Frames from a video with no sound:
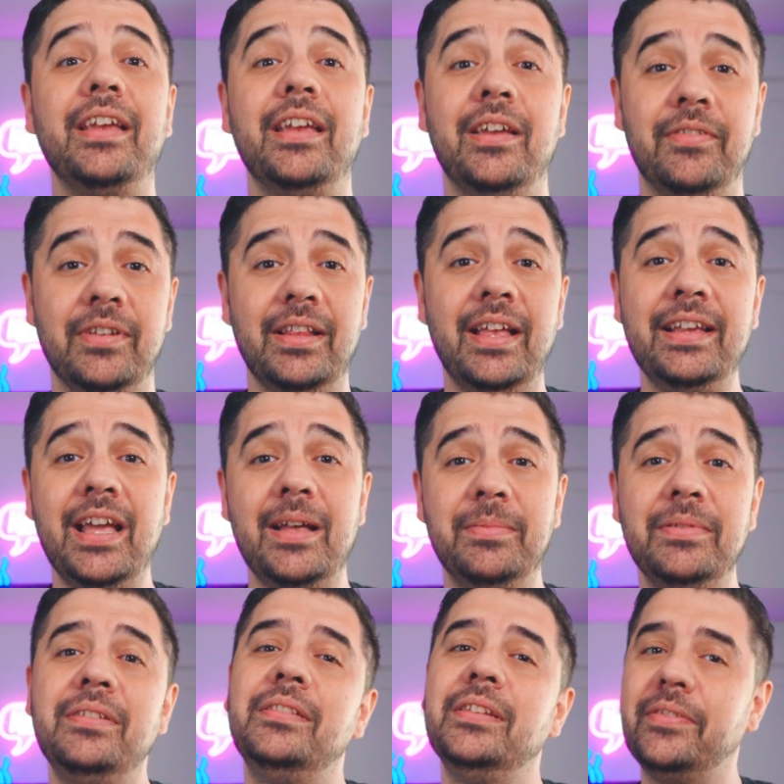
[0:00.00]
If you like
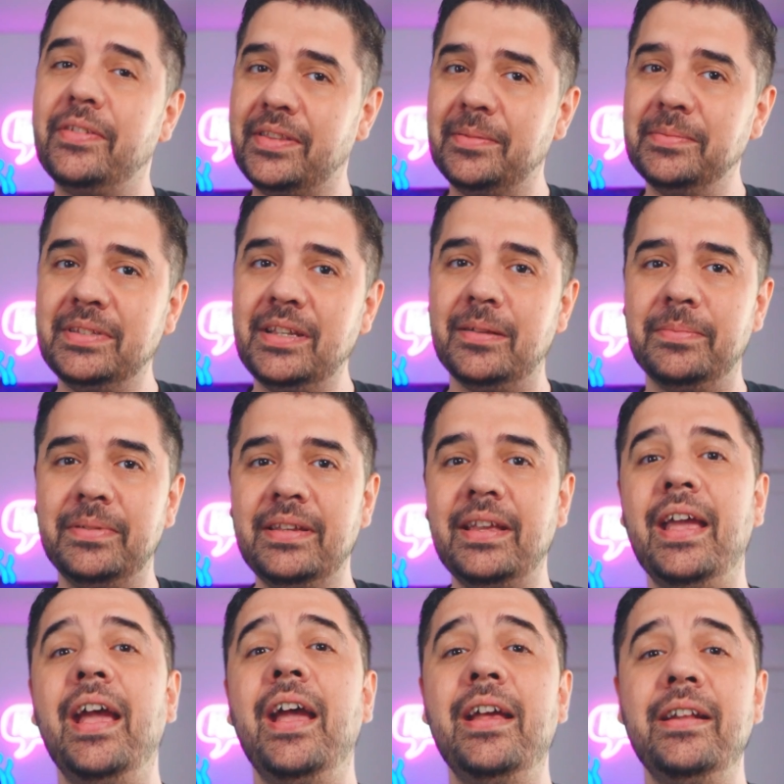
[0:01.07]
Apple, leave a thumbs up.
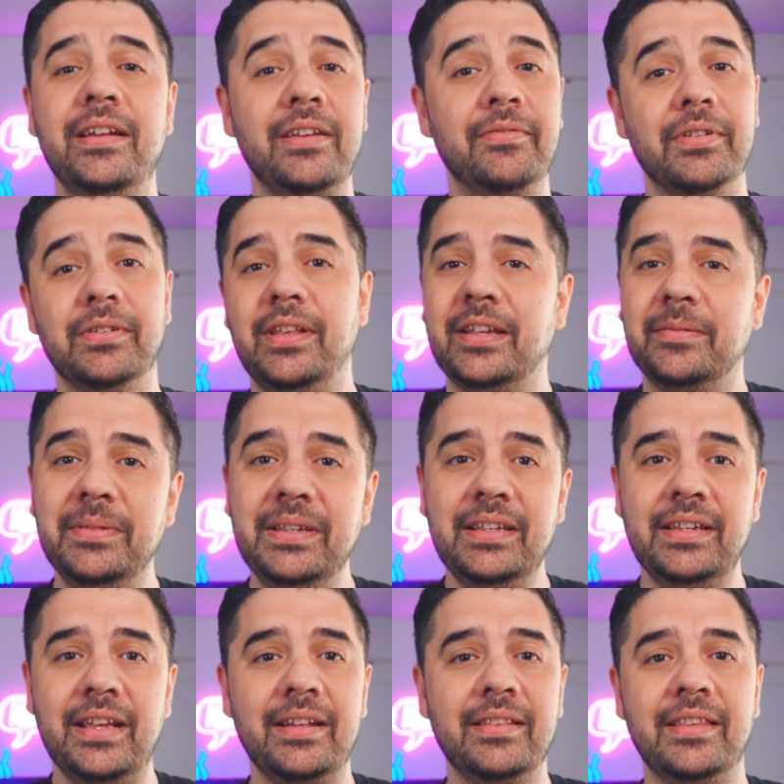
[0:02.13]
And if you're like
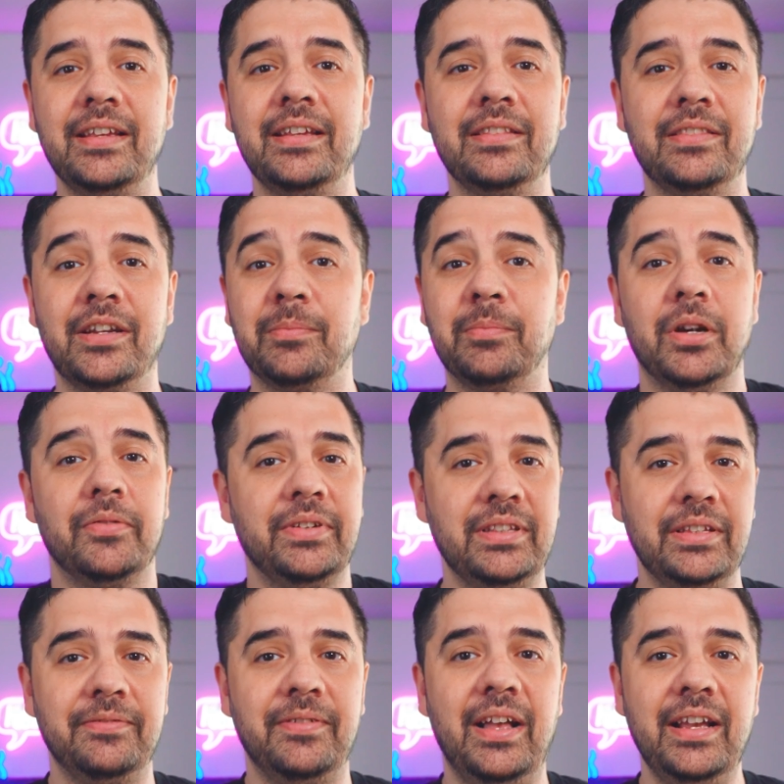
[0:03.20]
me and think they're
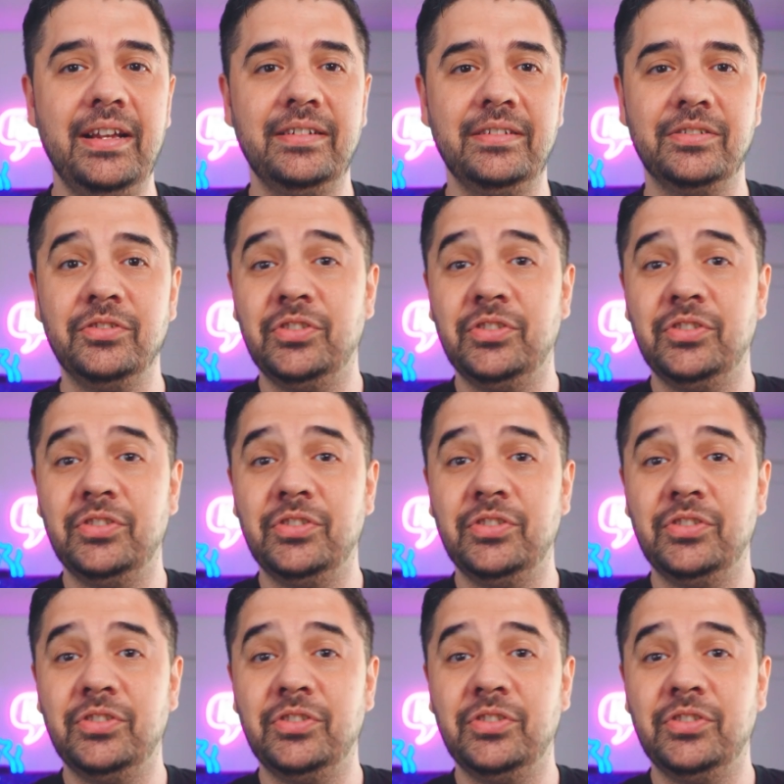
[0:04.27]
perfectly fine,